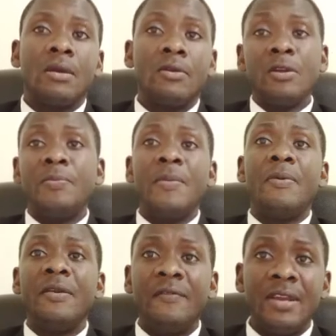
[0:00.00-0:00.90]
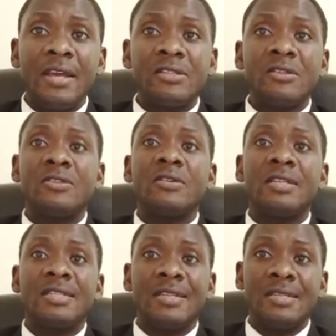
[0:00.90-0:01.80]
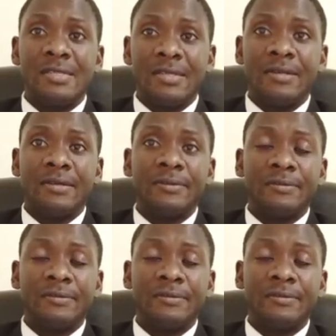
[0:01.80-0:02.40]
not people even are social distancing.